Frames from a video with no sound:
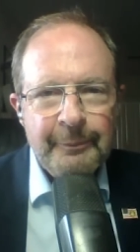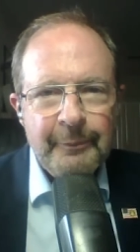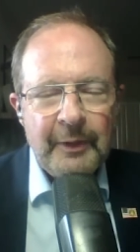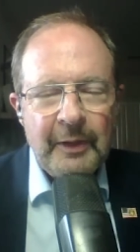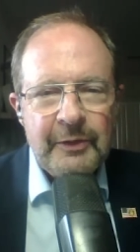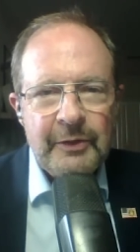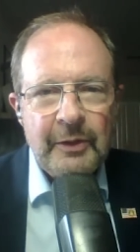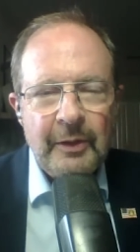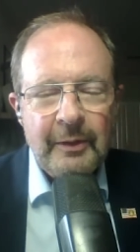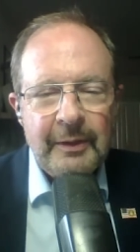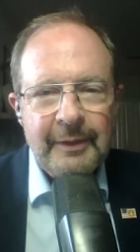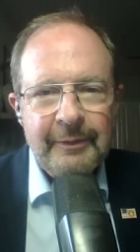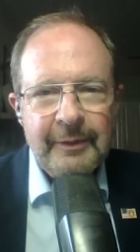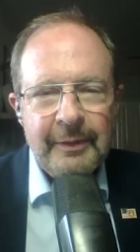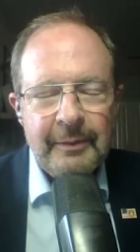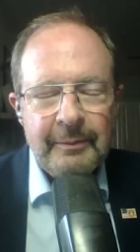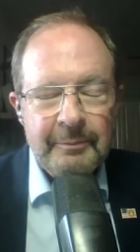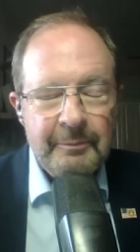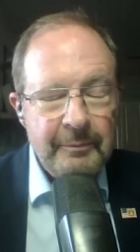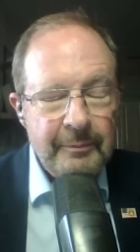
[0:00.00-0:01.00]
So I'll give
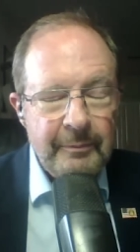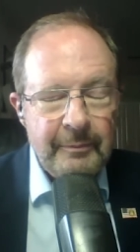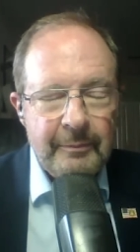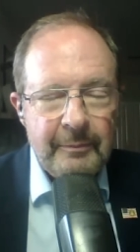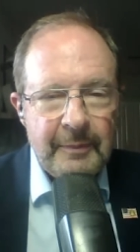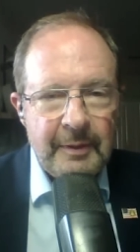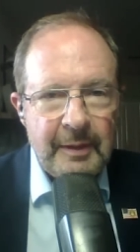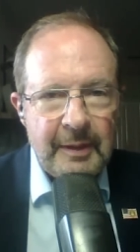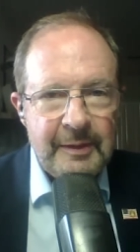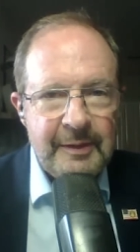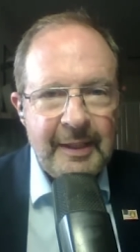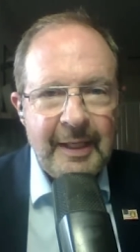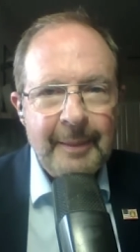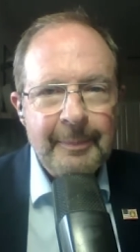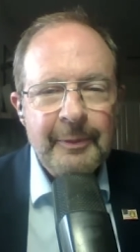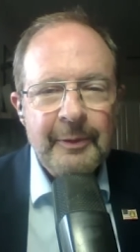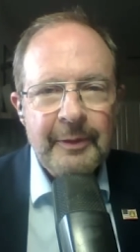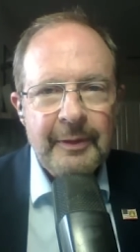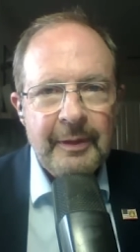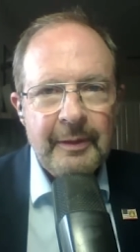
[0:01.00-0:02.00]
you an
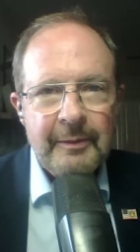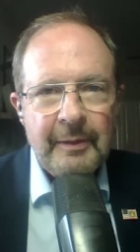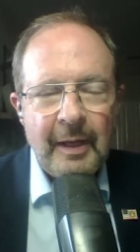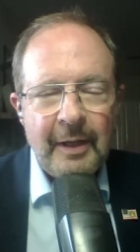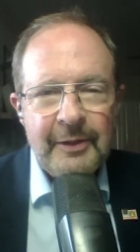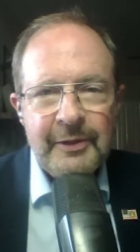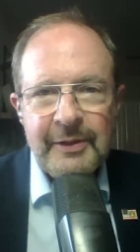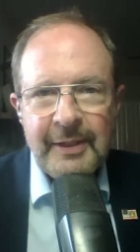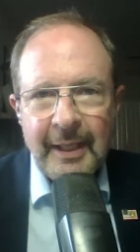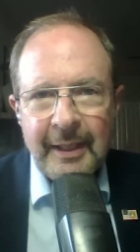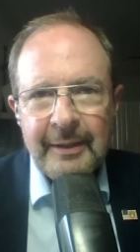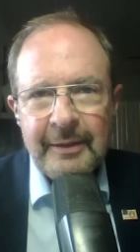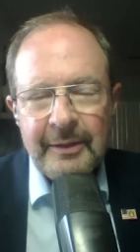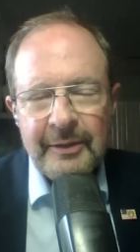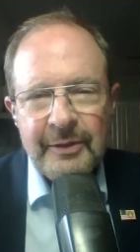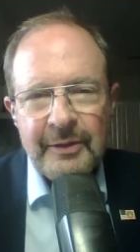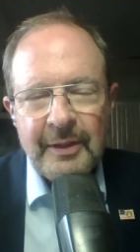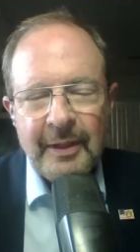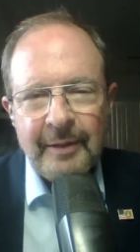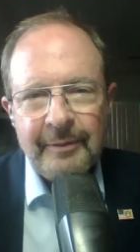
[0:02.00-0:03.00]
example. Our second
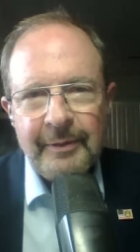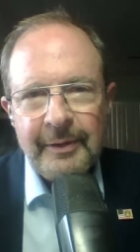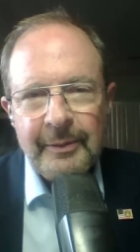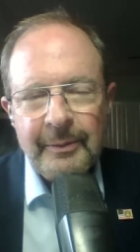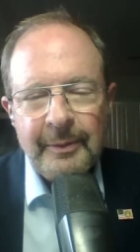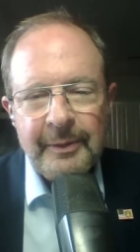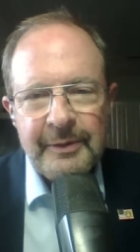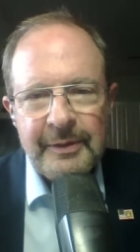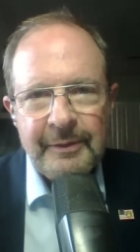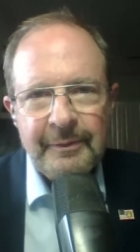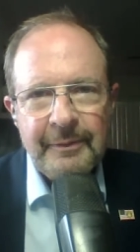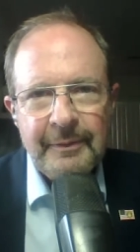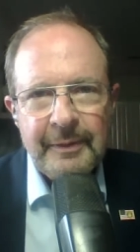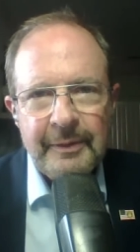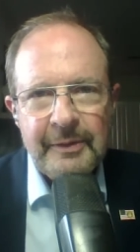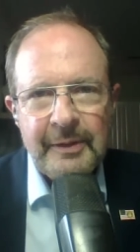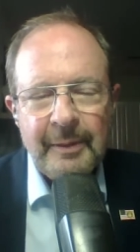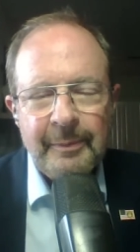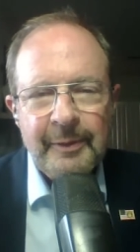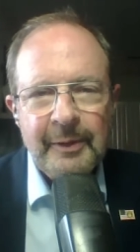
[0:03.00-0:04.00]
discovery was of
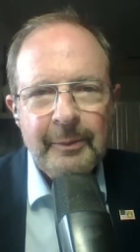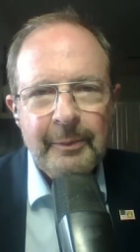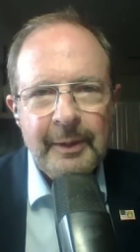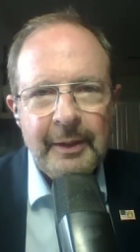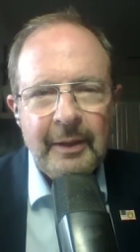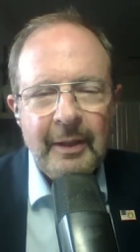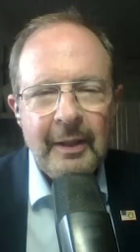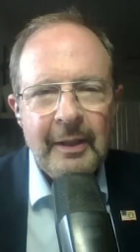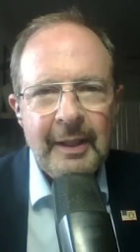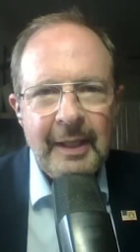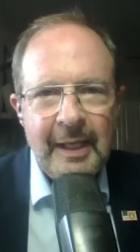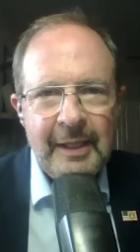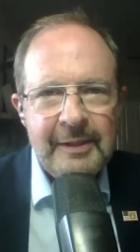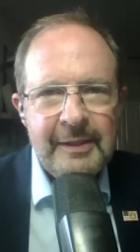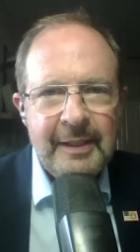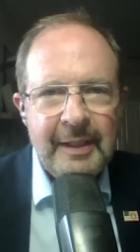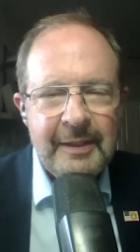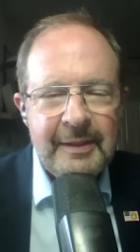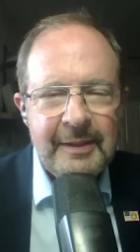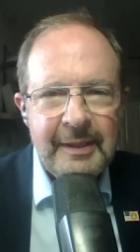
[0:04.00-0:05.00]
something we call
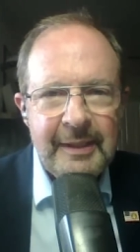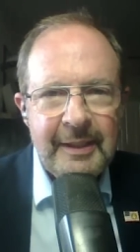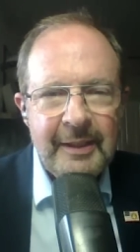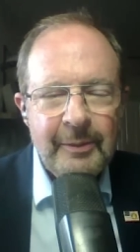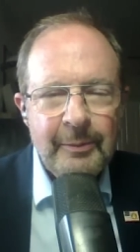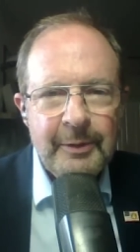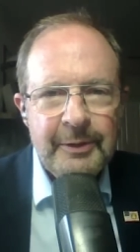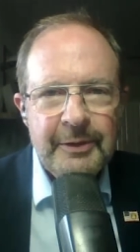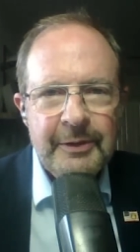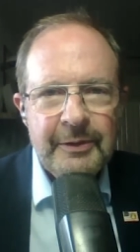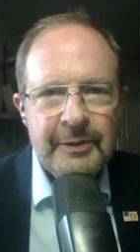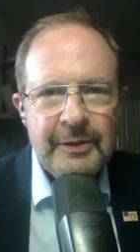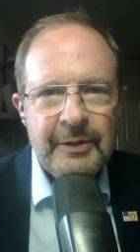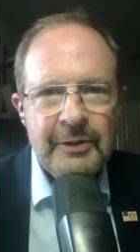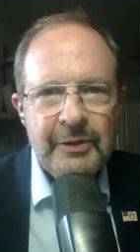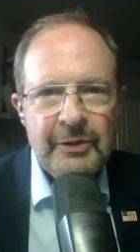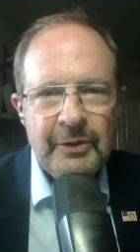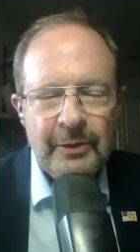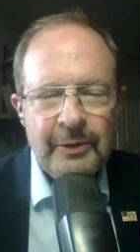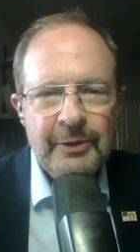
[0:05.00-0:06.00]
SSE, which is the
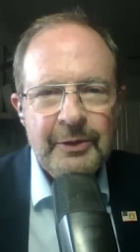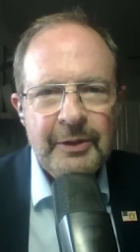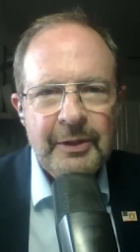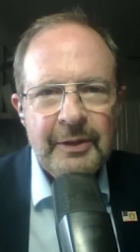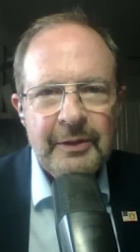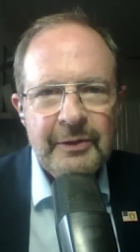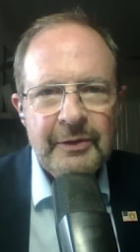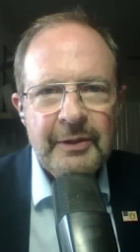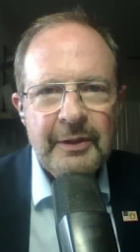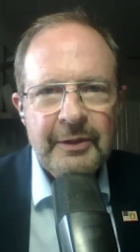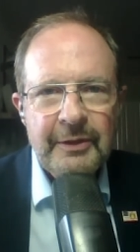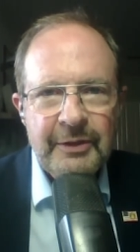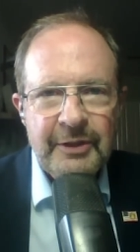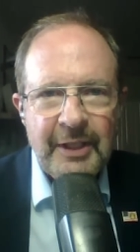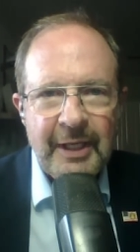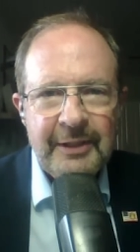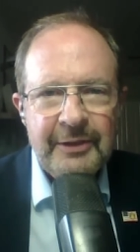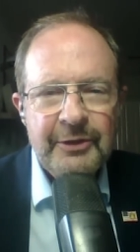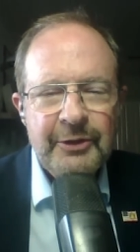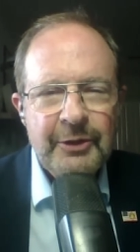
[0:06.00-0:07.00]
search
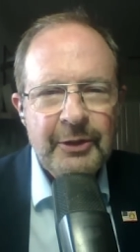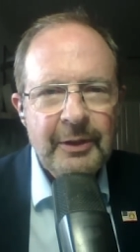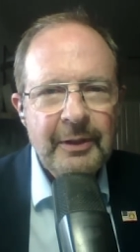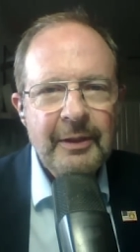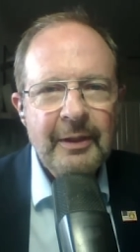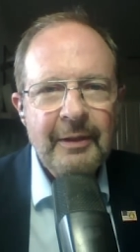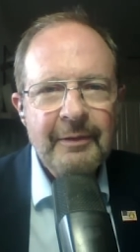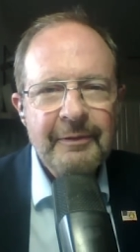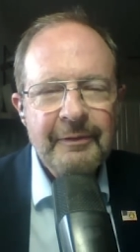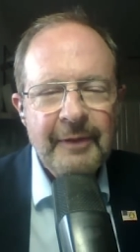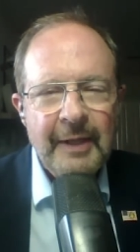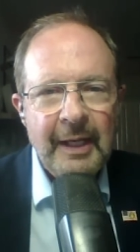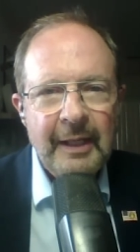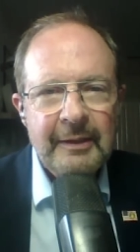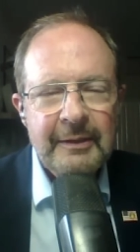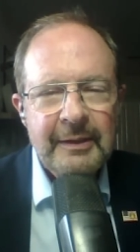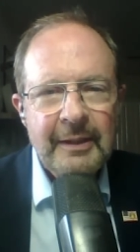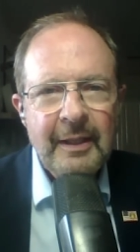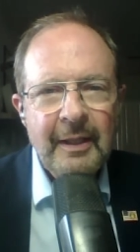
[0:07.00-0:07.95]
suggestion effect.